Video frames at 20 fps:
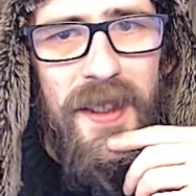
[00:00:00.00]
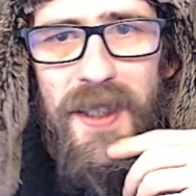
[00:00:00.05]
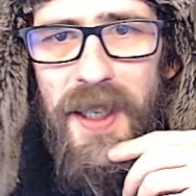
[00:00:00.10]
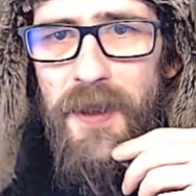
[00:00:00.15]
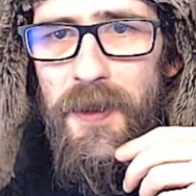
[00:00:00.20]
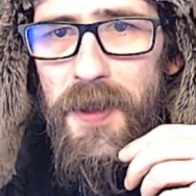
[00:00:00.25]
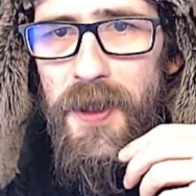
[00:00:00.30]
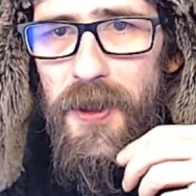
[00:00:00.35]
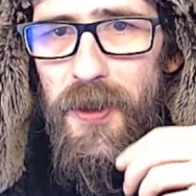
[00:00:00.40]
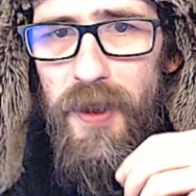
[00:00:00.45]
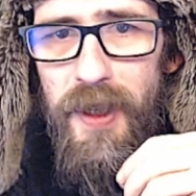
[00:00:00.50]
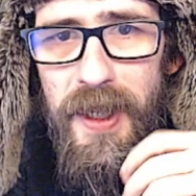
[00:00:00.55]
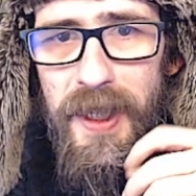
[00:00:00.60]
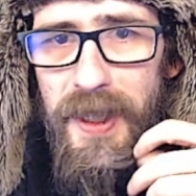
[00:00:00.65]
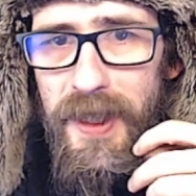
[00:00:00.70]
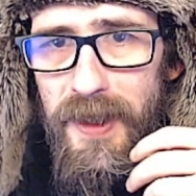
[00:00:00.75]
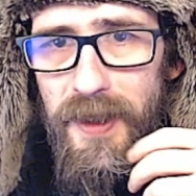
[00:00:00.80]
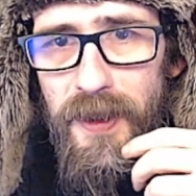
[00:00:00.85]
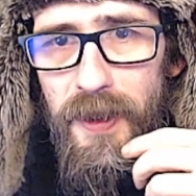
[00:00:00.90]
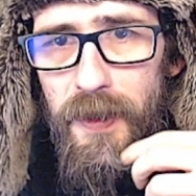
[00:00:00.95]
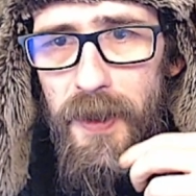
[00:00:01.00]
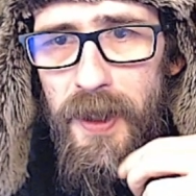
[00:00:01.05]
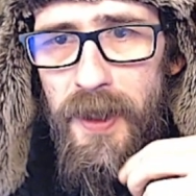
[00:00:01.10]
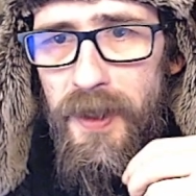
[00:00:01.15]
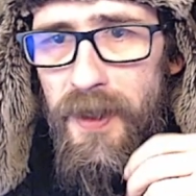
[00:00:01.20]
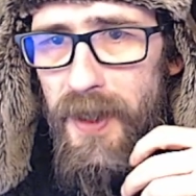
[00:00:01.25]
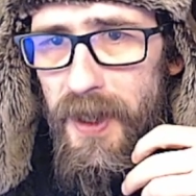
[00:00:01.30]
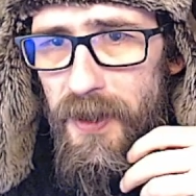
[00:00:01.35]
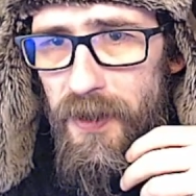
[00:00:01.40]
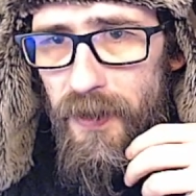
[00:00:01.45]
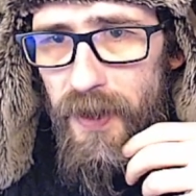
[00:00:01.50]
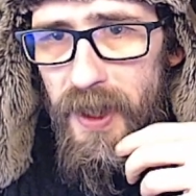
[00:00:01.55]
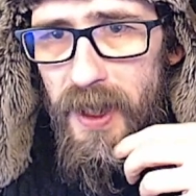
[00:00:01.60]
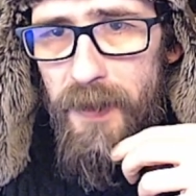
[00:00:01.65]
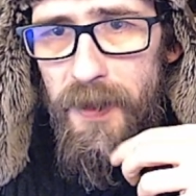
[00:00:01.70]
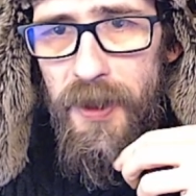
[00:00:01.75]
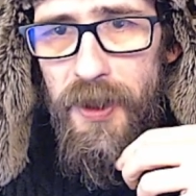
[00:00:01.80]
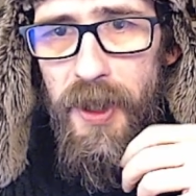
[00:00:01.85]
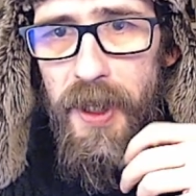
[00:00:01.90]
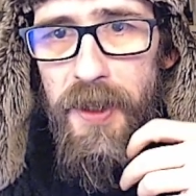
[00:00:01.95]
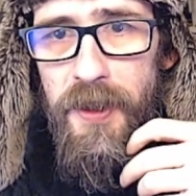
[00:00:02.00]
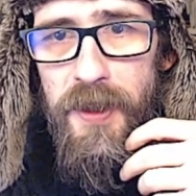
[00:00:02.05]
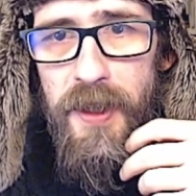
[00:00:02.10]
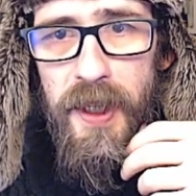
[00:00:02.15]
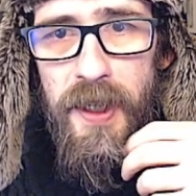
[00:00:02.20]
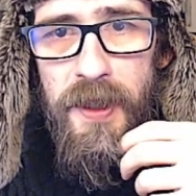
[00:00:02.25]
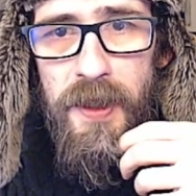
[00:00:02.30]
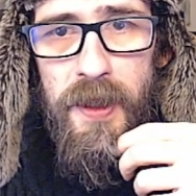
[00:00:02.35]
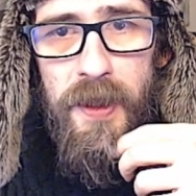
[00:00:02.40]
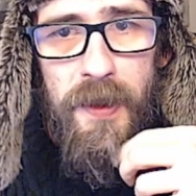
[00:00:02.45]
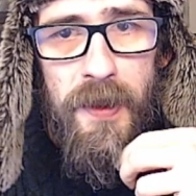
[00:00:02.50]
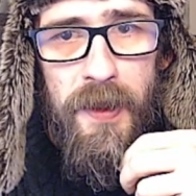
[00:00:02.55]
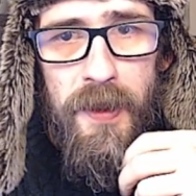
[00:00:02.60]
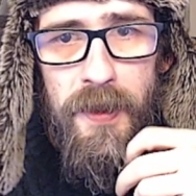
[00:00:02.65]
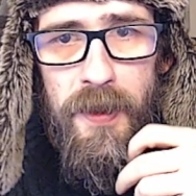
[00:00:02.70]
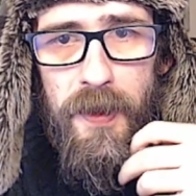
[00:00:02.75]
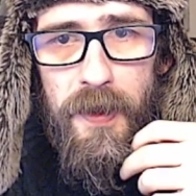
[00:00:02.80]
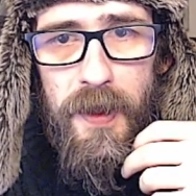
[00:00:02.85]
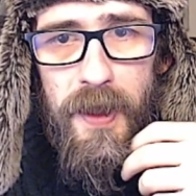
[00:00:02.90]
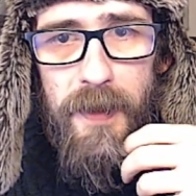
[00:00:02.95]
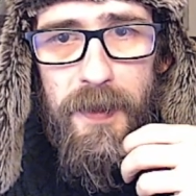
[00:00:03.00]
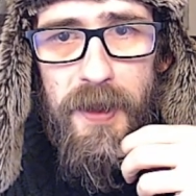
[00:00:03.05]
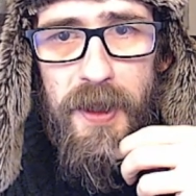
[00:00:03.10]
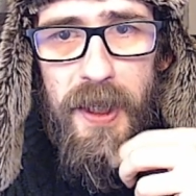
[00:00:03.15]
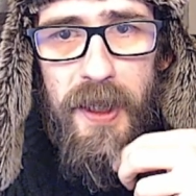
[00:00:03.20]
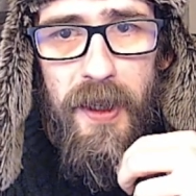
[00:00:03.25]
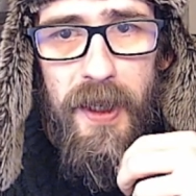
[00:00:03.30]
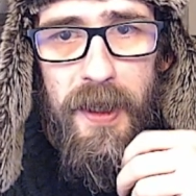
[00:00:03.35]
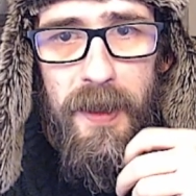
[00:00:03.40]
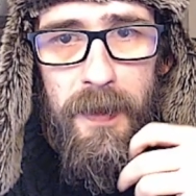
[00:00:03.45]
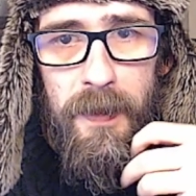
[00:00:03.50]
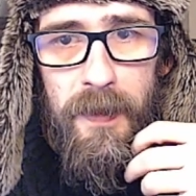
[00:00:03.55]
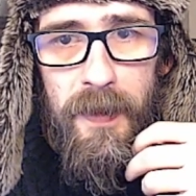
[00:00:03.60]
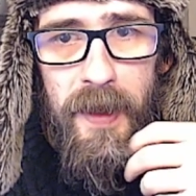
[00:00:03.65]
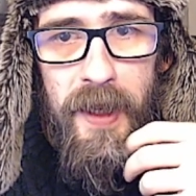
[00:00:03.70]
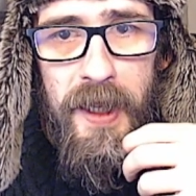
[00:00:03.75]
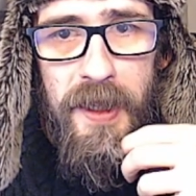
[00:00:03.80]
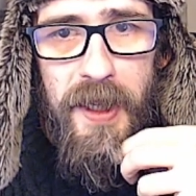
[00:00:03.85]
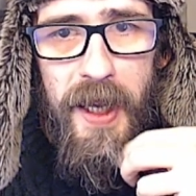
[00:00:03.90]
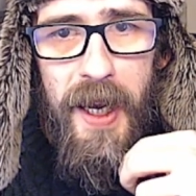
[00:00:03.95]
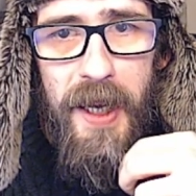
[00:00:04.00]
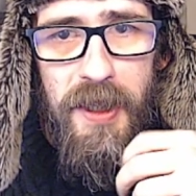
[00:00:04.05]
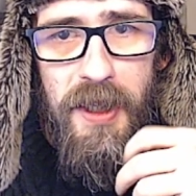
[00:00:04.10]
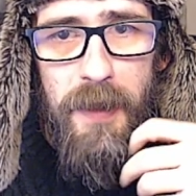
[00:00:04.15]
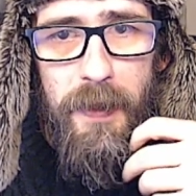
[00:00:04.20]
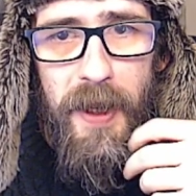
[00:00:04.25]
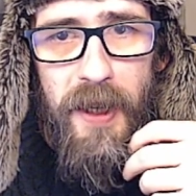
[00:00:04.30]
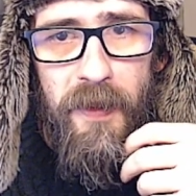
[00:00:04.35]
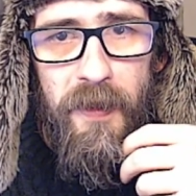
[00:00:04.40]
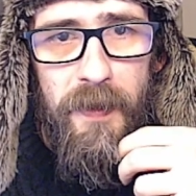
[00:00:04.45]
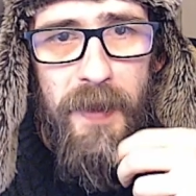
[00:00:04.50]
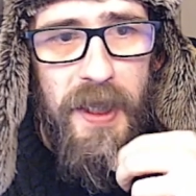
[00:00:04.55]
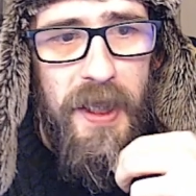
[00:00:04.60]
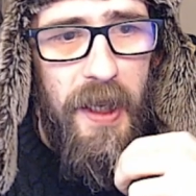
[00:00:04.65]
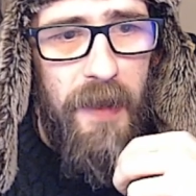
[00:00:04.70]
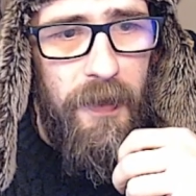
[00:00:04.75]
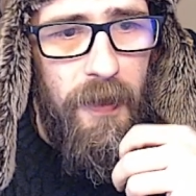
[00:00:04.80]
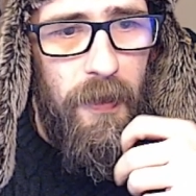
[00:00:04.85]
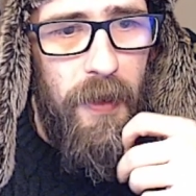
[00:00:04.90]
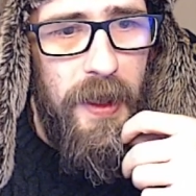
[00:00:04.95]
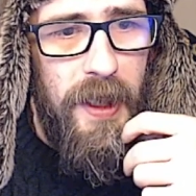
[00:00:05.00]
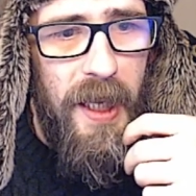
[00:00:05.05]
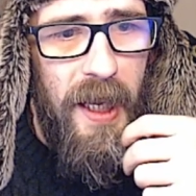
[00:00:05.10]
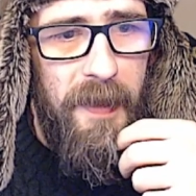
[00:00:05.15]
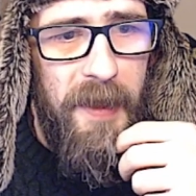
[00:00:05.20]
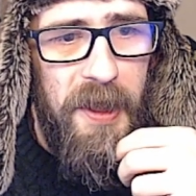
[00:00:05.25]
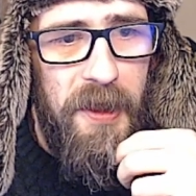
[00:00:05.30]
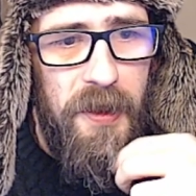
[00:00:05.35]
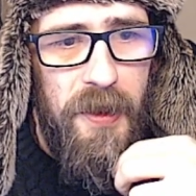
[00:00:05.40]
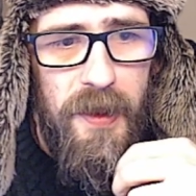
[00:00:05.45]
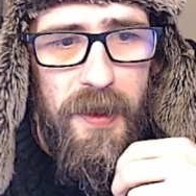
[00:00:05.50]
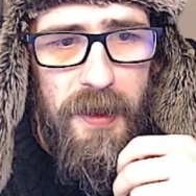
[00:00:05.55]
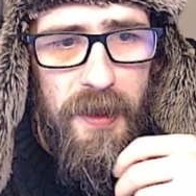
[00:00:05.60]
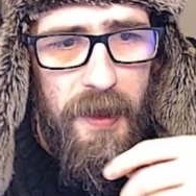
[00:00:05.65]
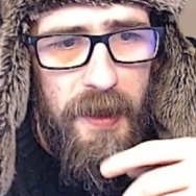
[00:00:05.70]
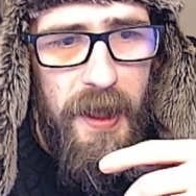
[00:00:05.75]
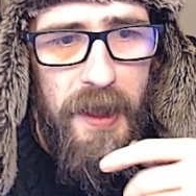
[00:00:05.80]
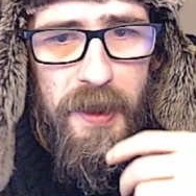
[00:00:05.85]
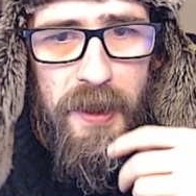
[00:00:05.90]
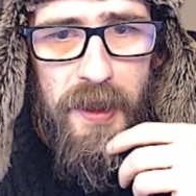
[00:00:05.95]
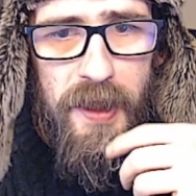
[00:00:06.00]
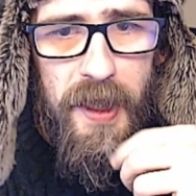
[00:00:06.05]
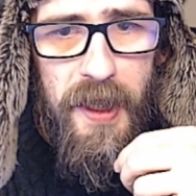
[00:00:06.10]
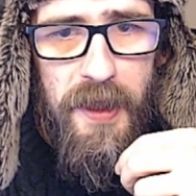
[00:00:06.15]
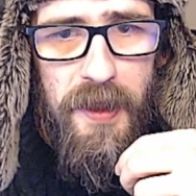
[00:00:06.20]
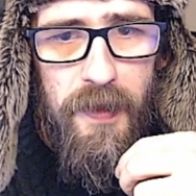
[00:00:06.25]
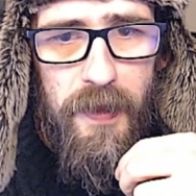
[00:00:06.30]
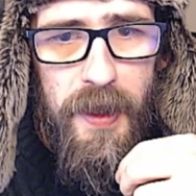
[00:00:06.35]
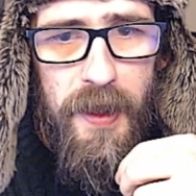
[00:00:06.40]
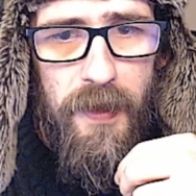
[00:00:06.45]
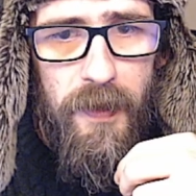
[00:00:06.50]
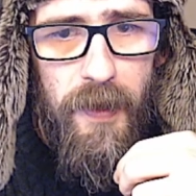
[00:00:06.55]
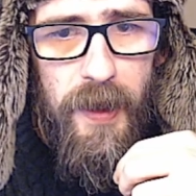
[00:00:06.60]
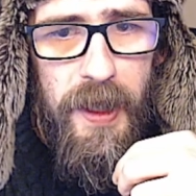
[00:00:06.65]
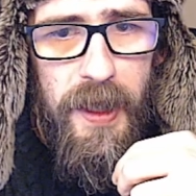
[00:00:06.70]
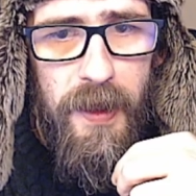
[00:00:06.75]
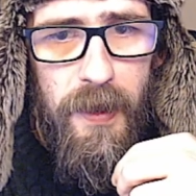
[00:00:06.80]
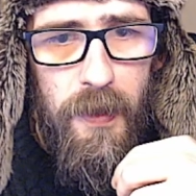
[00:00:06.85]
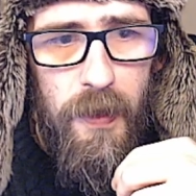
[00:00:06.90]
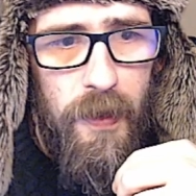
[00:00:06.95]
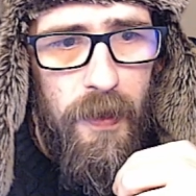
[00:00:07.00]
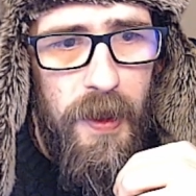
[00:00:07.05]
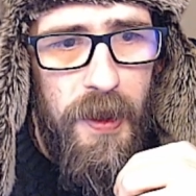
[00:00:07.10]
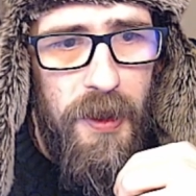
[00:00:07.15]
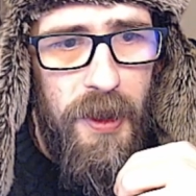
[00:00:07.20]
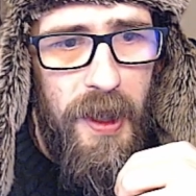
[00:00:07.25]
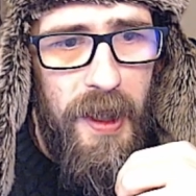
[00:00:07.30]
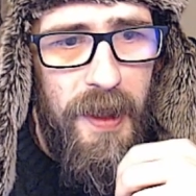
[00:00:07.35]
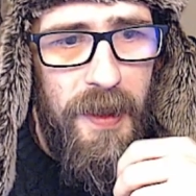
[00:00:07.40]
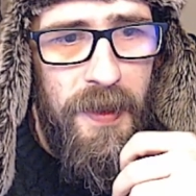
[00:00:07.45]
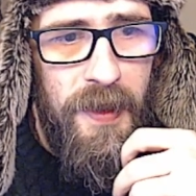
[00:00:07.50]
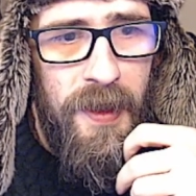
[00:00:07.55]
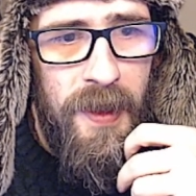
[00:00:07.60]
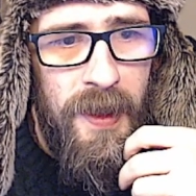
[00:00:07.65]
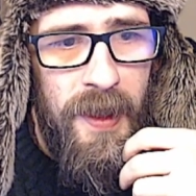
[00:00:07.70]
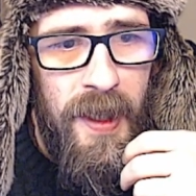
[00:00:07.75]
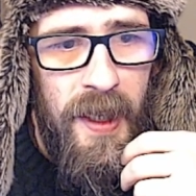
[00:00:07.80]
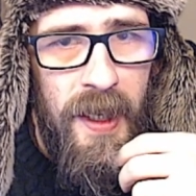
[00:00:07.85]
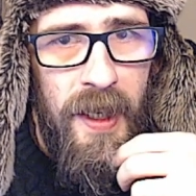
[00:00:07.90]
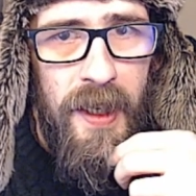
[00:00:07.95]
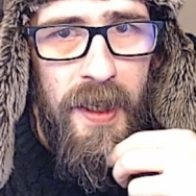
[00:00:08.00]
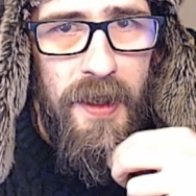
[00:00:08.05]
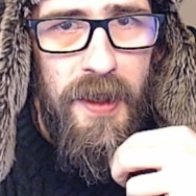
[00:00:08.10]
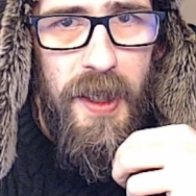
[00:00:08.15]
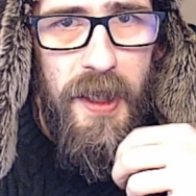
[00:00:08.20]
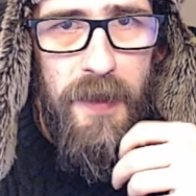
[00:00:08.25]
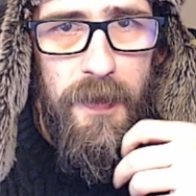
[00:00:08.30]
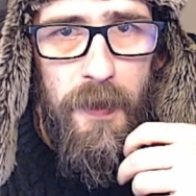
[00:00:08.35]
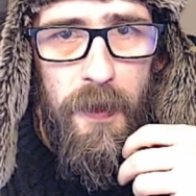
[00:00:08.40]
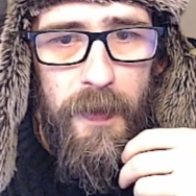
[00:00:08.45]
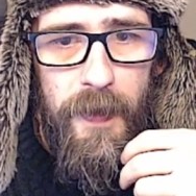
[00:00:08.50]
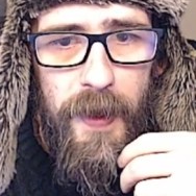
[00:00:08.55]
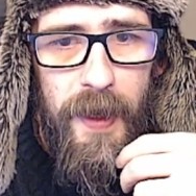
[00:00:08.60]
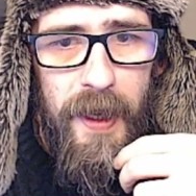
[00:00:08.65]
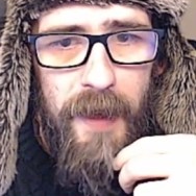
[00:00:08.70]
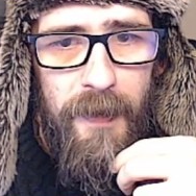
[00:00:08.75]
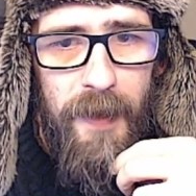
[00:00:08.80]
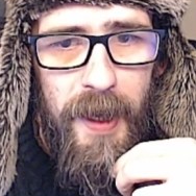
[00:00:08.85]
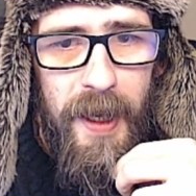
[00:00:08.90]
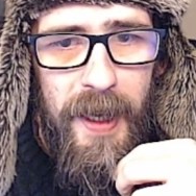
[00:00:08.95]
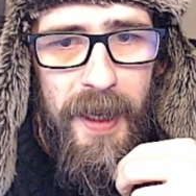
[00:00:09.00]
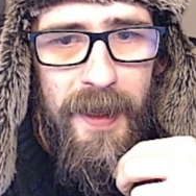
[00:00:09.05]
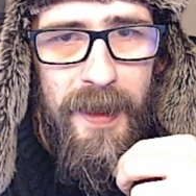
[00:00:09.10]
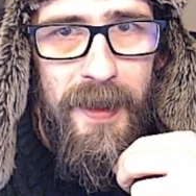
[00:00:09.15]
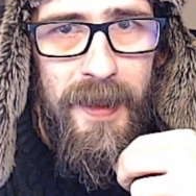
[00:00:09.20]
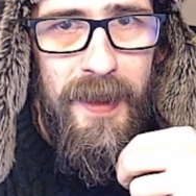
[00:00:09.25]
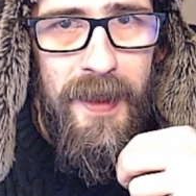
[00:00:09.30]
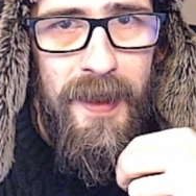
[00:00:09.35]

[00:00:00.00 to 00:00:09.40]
And on the tree, you can literally come and change things. So you can come and see, like, is it actually better for me to have crit damage? So that's 633 or crit chance. 645 there.